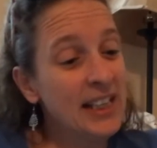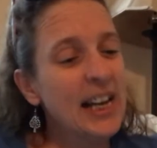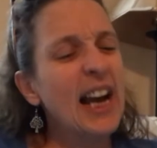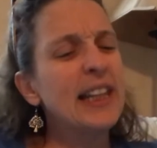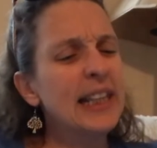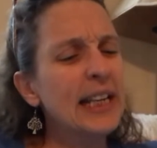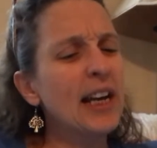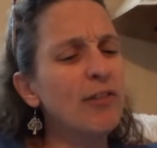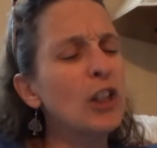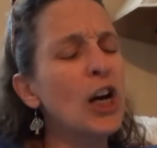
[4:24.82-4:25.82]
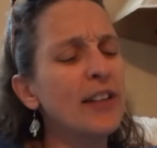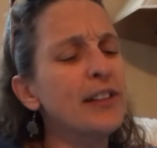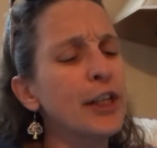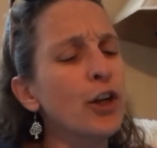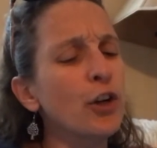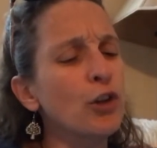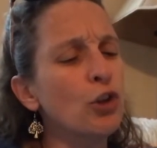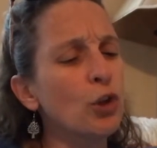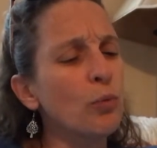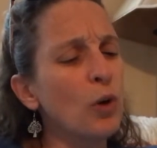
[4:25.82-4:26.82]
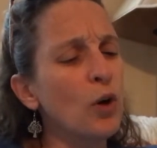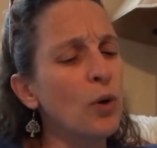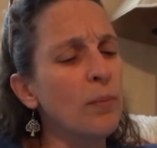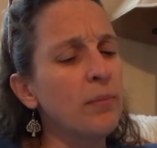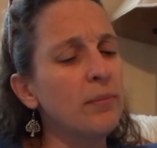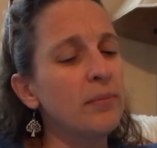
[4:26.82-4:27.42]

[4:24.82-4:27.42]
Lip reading: "I think I've lost the urge to roam.